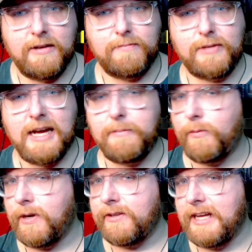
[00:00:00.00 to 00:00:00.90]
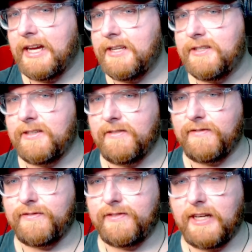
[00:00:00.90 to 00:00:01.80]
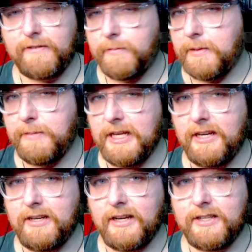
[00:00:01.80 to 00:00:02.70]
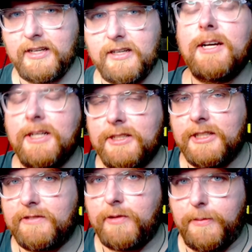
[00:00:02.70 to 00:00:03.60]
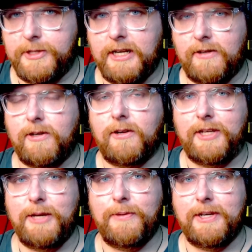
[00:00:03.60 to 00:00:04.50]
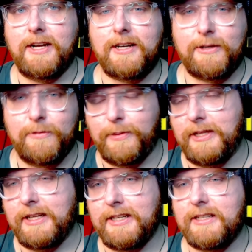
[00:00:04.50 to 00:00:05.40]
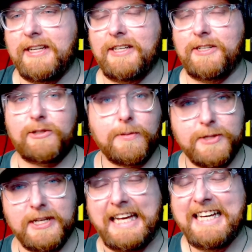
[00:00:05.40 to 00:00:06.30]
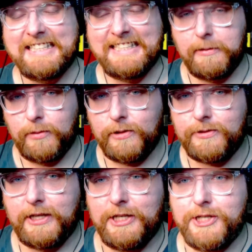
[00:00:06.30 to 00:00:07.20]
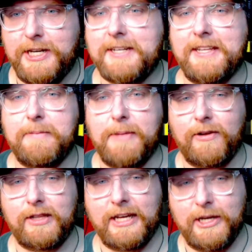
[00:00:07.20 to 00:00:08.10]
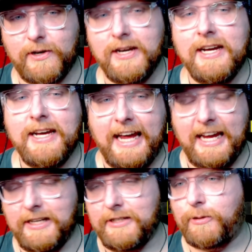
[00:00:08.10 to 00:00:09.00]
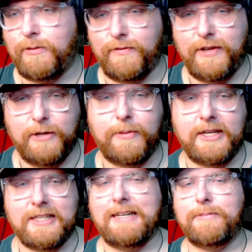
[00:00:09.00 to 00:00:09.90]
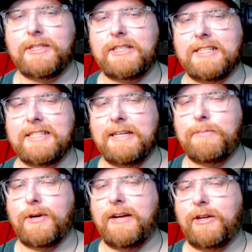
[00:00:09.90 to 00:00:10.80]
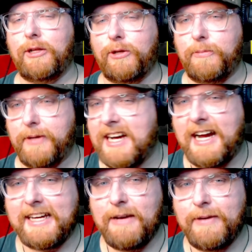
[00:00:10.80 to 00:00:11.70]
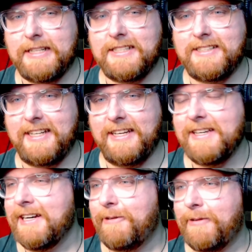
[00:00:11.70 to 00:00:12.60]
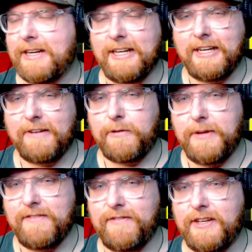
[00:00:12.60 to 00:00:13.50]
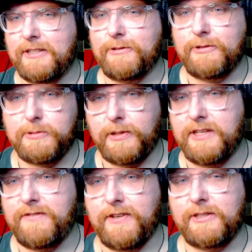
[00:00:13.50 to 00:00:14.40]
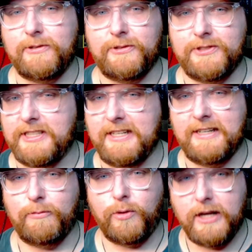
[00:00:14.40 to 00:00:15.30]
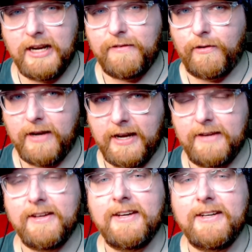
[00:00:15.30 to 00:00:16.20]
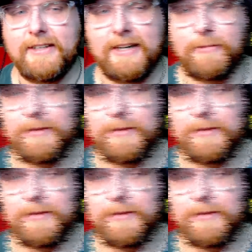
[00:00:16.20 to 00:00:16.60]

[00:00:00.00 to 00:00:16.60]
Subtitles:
Commonwealth Heads of Government meeting, I think. This is from a channel called Kiwi Canuck. It will be linked in the description down below so you can check them out later and this whole video, because I'm just going to skip around a little bit. I can't wait to see what kind of government vehicles, police vehicles, whatever, right? We